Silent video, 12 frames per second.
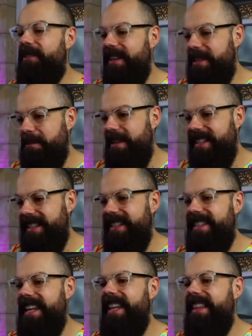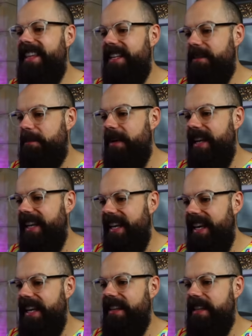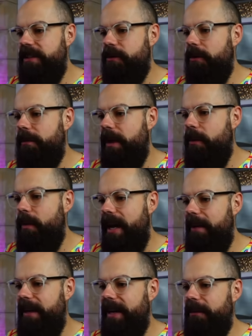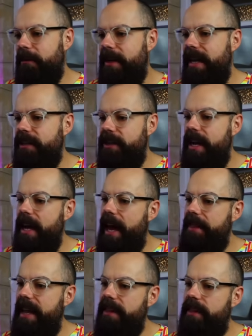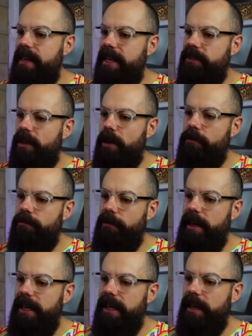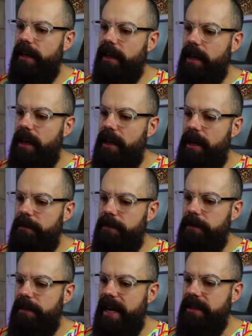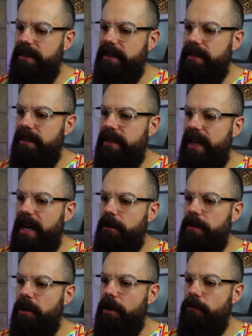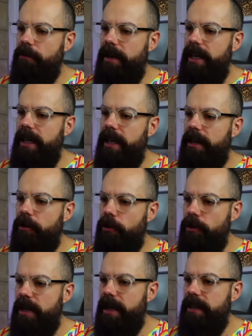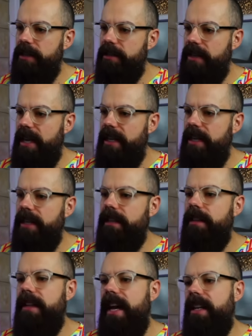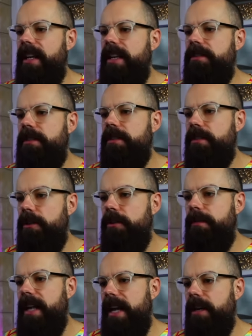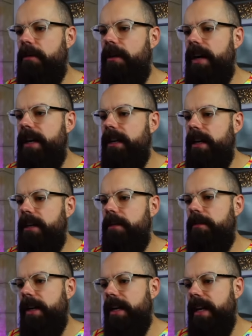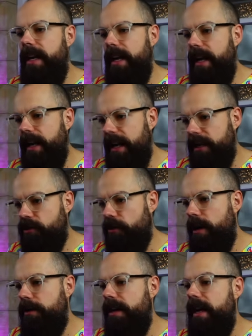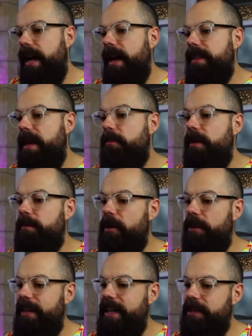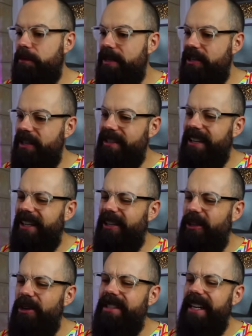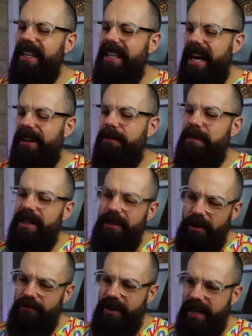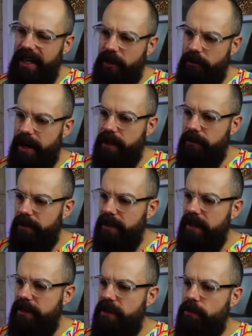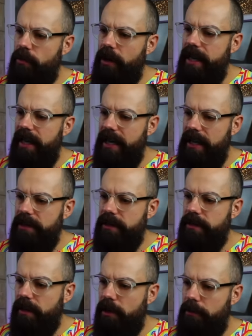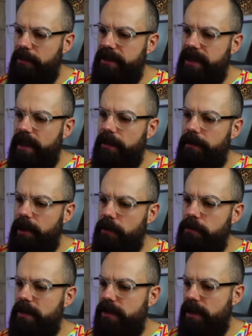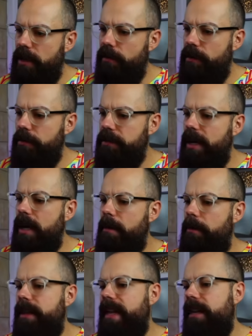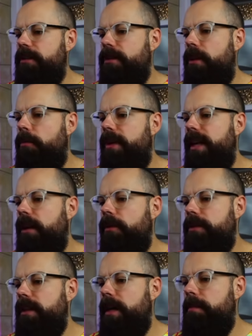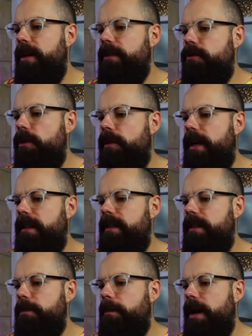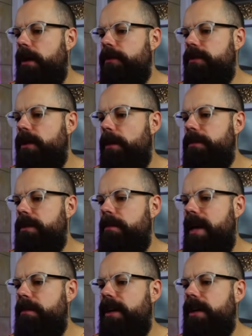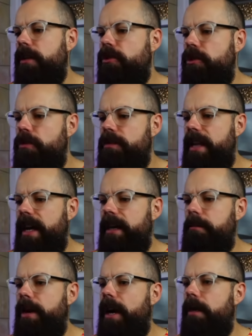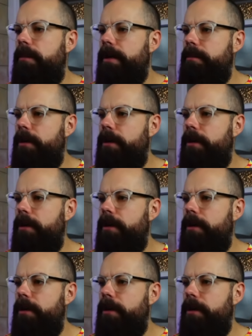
transmittance in this bit here, in this sort of like wavelength range. And then this I really like. I love the fact it did that. We've got a really good understanding that that is the silver nanowire kind of like electrode. And then we've got this, which is good enough, but not really great. This is what it is. It's a composite composite of those materials, but that's not what it looks like. But I do like this bit on top, so maybe I could use that on part of my